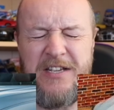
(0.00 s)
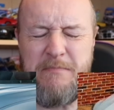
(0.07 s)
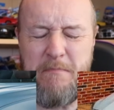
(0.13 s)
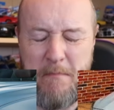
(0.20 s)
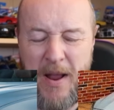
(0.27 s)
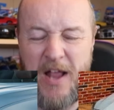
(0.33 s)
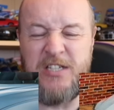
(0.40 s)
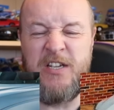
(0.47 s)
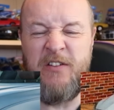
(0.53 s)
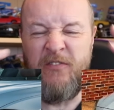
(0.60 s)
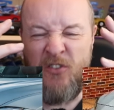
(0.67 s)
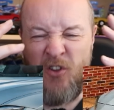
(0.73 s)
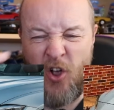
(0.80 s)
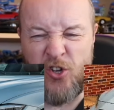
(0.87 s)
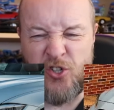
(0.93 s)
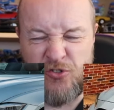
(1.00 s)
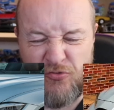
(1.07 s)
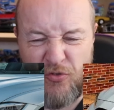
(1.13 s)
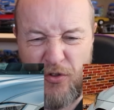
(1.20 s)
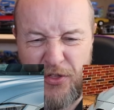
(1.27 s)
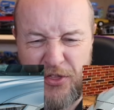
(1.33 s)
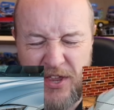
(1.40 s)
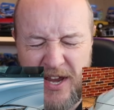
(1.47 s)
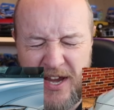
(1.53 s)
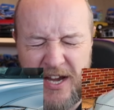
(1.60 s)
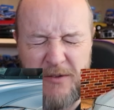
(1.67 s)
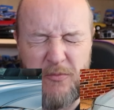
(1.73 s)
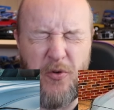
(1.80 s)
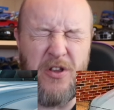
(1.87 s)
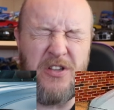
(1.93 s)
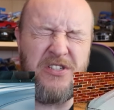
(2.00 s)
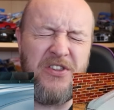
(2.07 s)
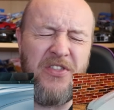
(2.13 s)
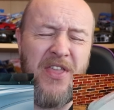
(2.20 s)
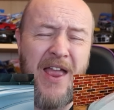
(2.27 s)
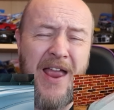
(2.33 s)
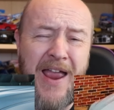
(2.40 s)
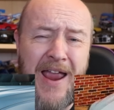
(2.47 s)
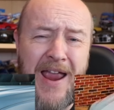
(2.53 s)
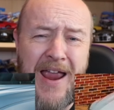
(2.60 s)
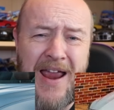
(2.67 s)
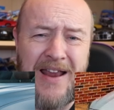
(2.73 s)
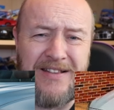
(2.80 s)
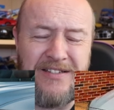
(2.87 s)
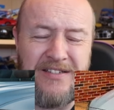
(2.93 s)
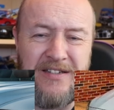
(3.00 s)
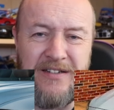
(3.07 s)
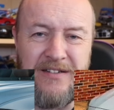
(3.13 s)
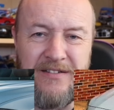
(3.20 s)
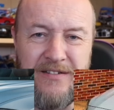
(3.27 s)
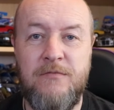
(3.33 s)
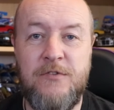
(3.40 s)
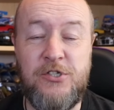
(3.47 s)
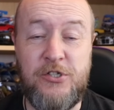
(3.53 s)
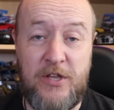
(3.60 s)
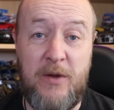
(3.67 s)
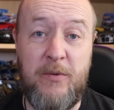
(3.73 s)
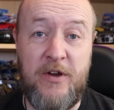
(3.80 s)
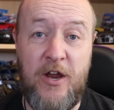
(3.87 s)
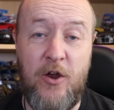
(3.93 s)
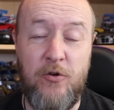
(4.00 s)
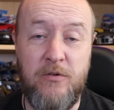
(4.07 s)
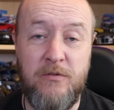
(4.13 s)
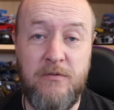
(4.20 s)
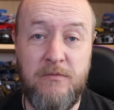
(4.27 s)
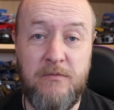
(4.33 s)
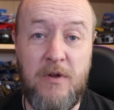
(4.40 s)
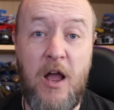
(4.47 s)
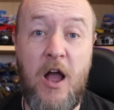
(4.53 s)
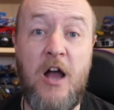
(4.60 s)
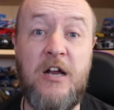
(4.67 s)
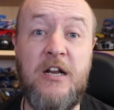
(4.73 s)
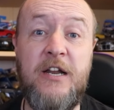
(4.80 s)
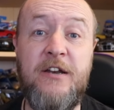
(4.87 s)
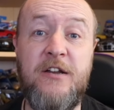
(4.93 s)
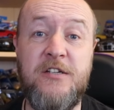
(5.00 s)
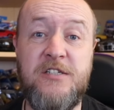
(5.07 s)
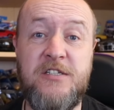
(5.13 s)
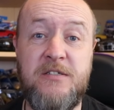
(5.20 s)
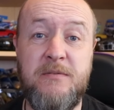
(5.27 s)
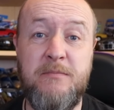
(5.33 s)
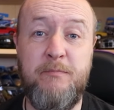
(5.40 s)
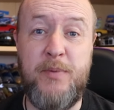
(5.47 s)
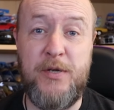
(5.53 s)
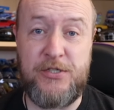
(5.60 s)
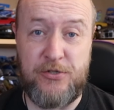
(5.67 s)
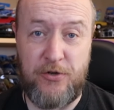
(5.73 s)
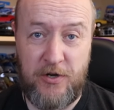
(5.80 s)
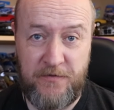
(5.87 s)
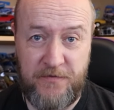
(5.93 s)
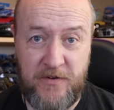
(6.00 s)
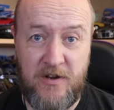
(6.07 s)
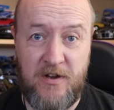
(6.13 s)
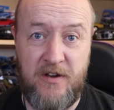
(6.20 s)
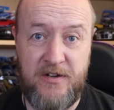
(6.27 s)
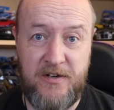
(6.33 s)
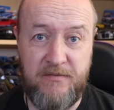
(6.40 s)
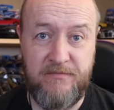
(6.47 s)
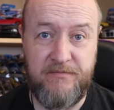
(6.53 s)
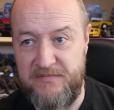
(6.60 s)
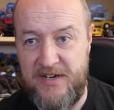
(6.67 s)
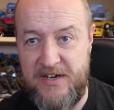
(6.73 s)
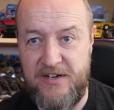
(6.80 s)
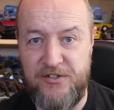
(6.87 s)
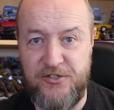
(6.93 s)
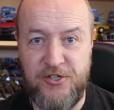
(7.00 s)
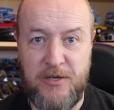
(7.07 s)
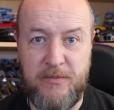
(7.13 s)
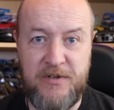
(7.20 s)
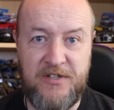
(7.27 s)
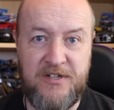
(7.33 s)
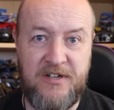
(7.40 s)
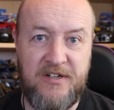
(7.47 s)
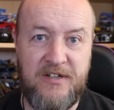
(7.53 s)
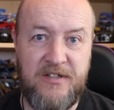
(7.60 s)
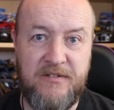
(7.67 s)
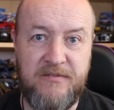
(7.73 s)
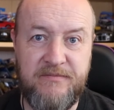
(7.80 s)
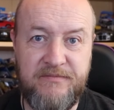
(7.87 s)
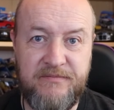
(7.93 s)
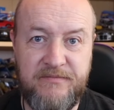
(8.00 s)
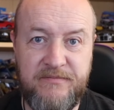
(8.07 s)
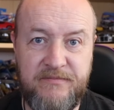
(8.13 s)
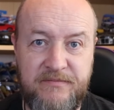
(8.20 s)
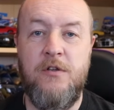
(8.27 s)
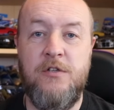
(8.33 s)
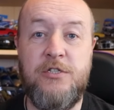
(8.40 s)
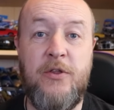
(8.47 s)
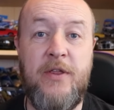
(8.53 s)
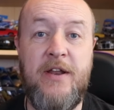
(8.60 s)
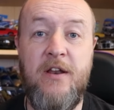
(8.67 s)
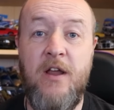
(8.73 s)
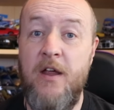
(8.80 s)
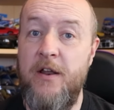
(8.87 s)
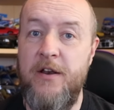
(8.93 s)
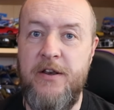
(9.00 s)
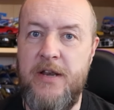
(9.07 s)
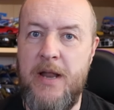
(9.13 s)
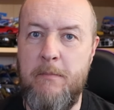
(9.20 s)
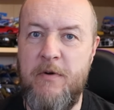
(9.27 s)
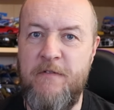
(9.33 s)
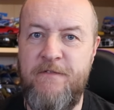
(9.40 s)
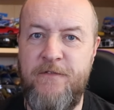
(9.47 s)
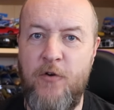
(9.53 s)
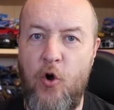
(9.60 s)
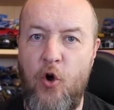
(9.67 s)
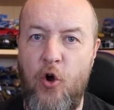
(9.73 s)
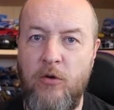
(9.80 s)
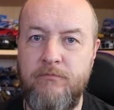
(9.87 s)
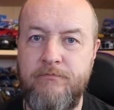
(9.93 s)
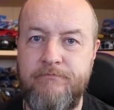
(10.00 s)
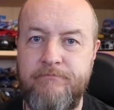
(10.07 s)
massive nostril thing, what's that? So there we go. Ugliness personified in a German car. So then, number 4.